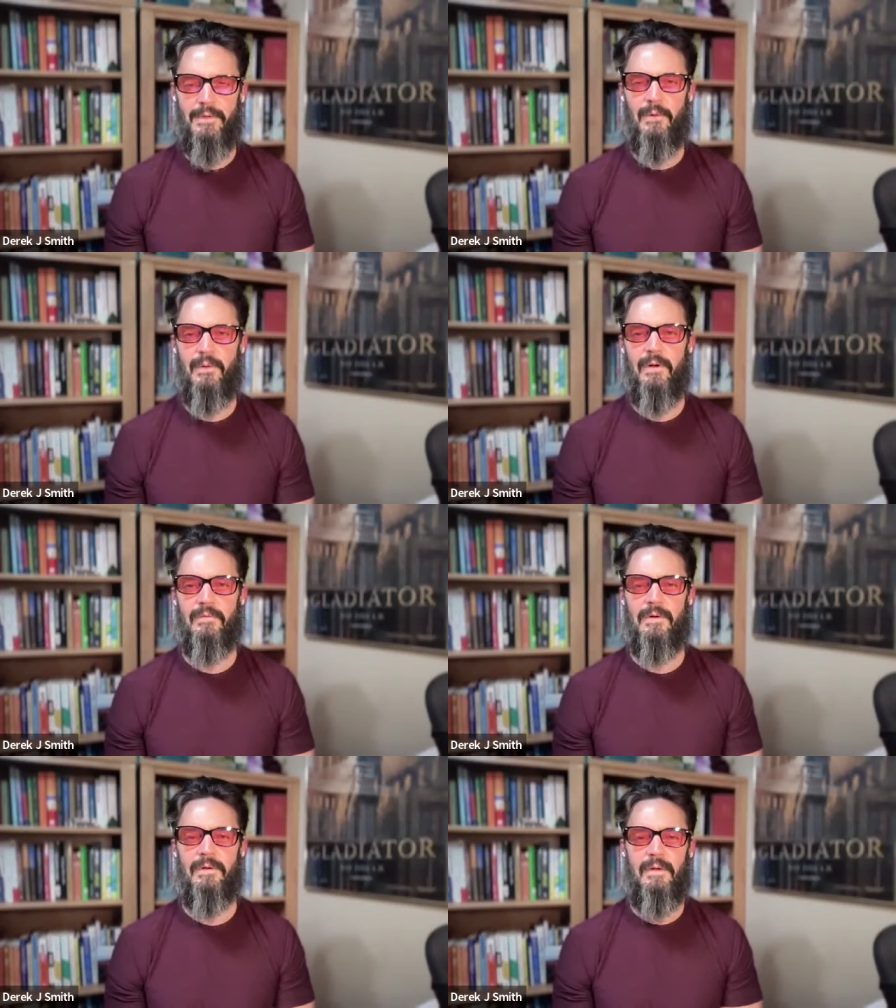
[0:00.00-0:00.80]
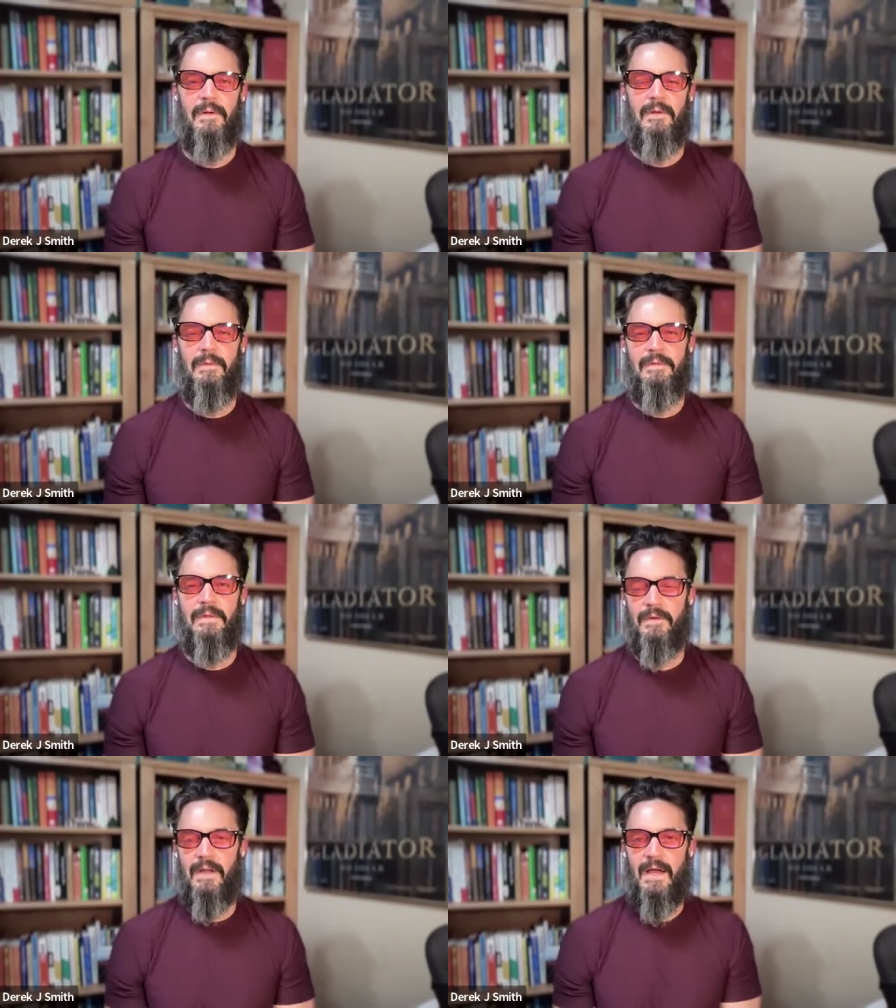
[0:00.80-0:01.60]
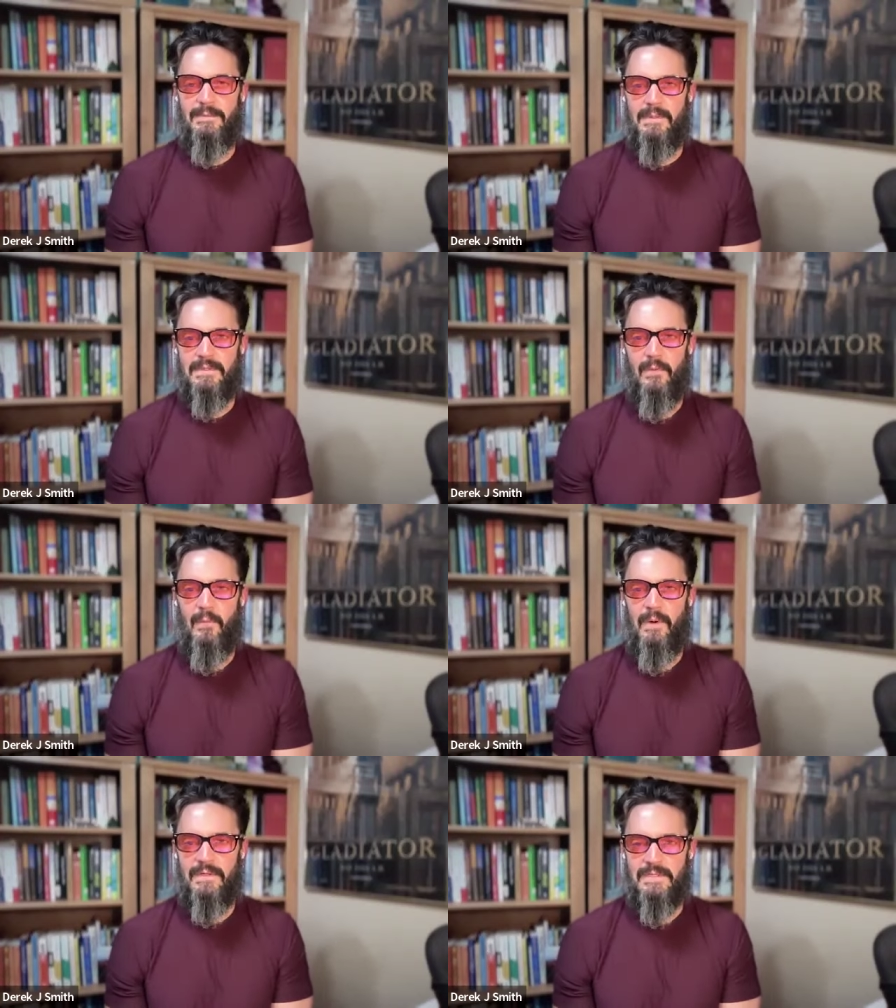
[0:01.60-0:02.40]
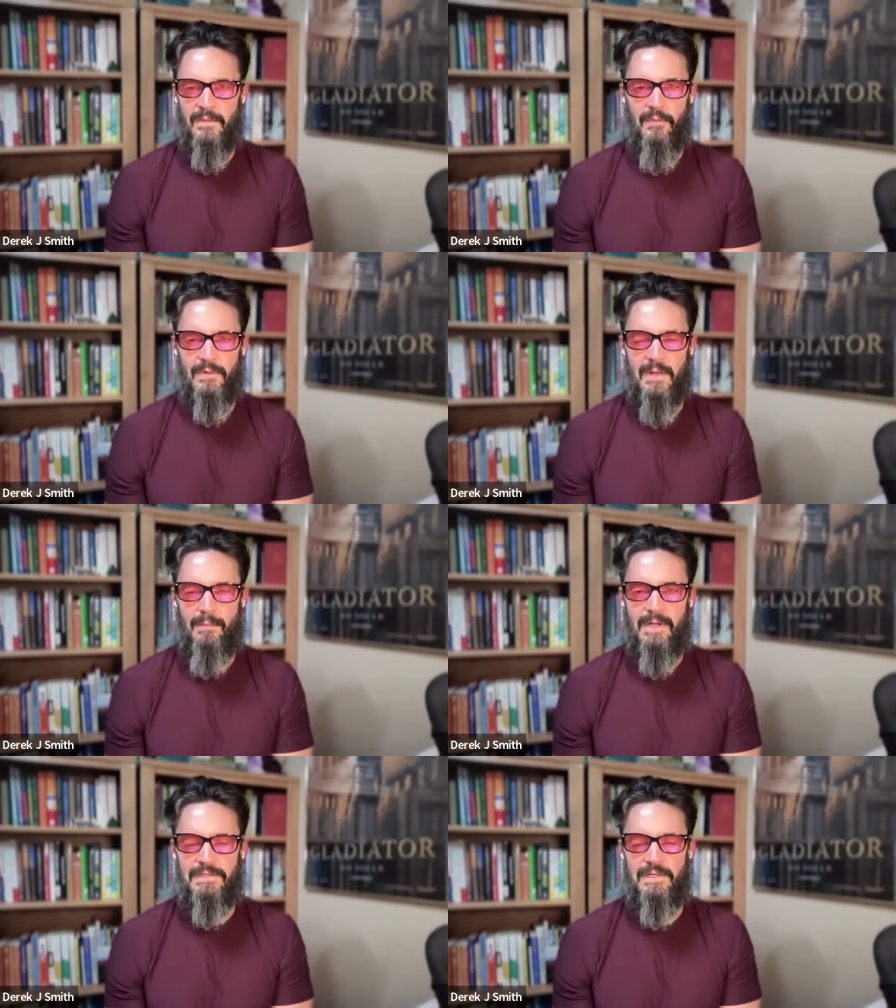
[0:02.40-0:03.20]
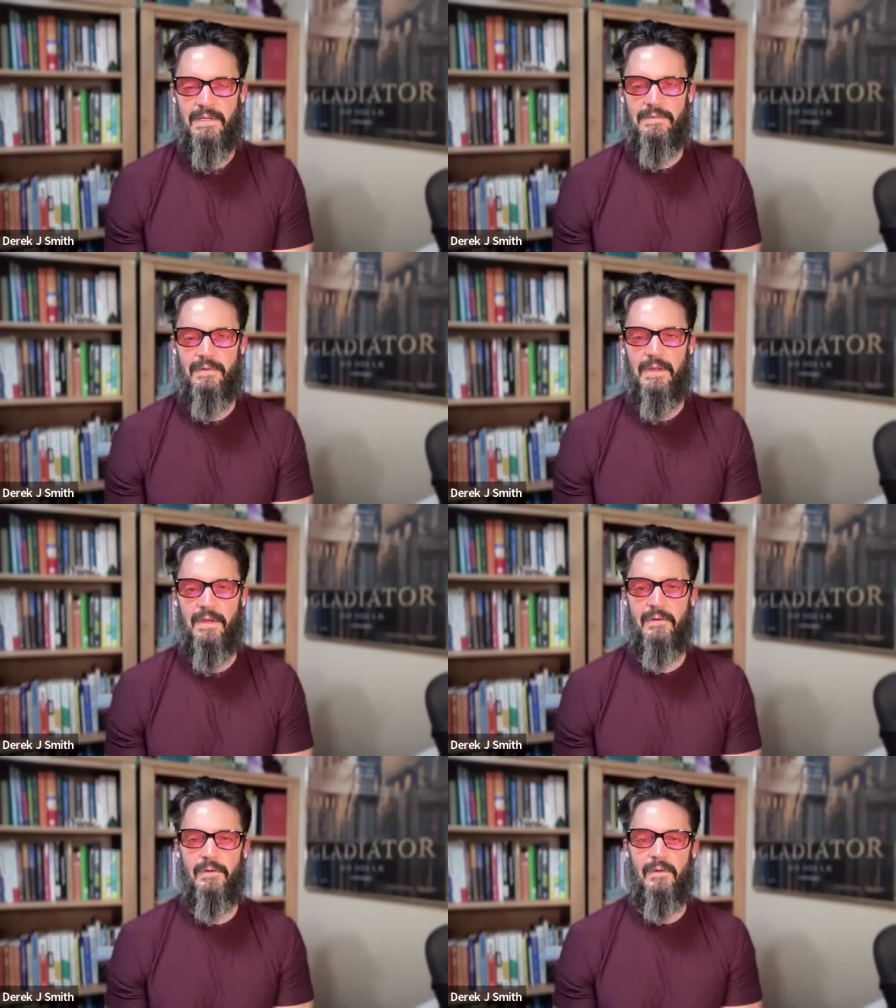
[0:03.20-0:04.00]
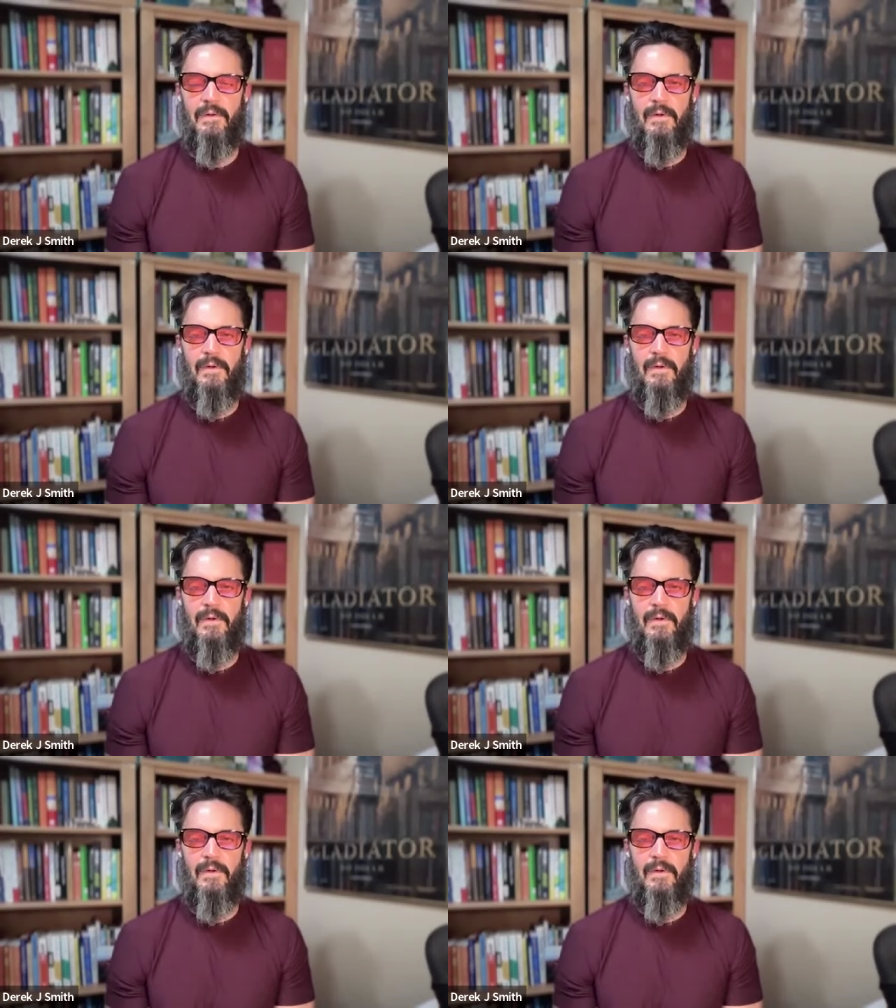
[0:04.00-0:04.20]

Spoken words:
I'll be going over different aspects of awareness, some of which I mentioned in this video,